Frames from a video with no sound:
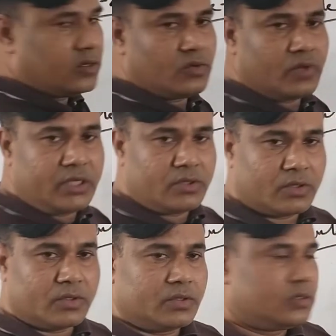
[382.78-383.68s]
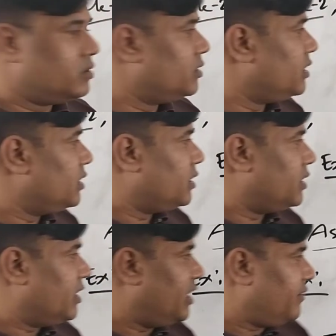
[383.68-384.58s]
We know
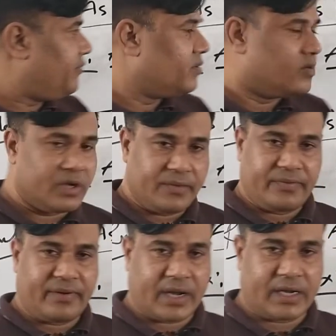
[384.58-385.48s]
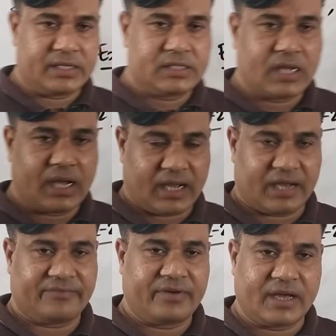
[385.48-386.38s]
if we find
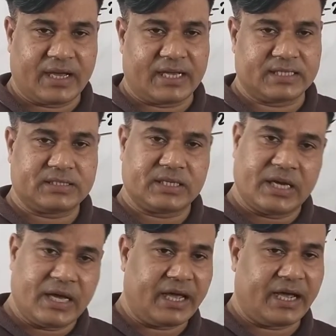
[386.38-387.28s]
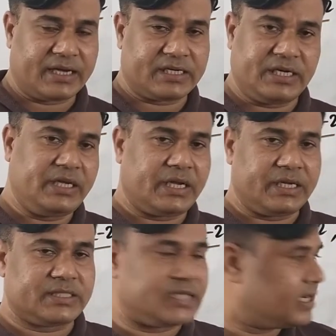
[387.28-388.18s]
have, has, had in
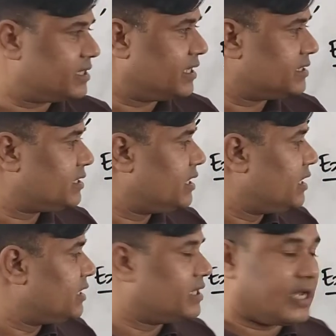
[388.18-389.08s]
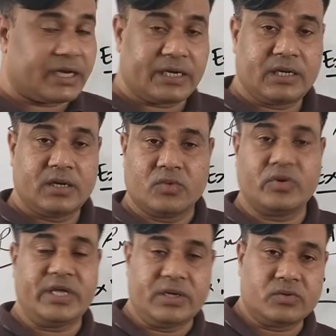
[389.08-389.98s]
any sentence, then
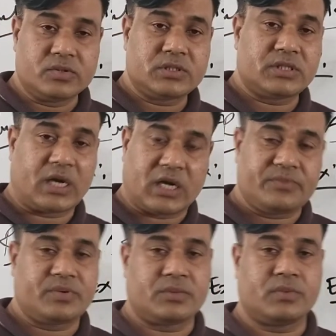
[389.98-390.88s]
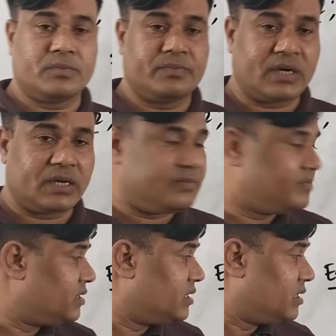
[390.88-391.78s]
we use third form of verb
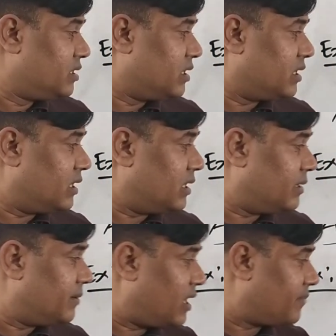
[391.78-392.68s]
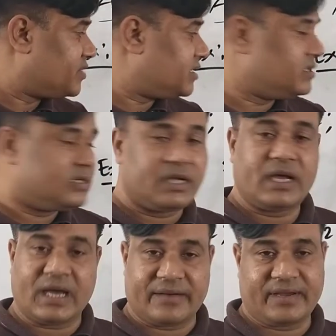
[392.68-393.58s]

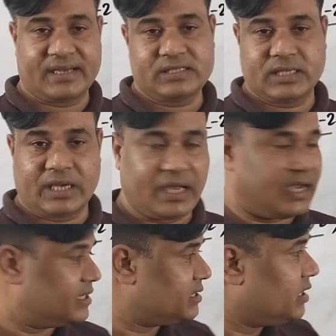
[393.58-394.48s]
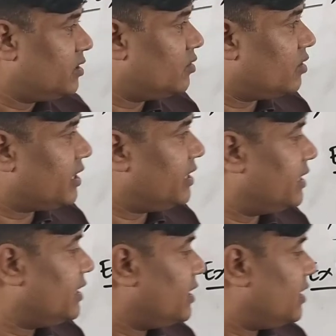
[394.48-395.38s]
after have, has, had.
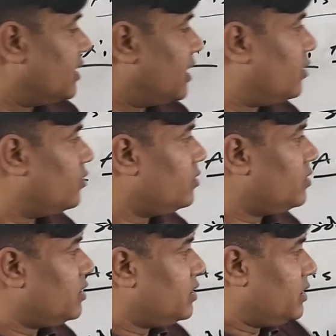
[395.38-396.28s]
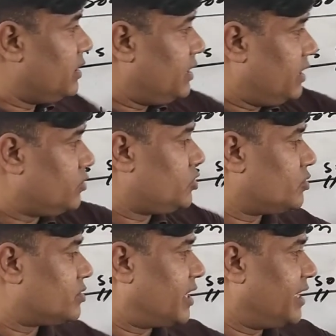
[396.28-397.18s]
Okay? Now you
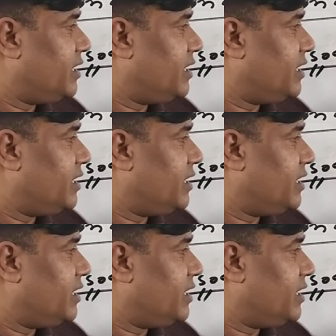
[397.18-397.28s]
should write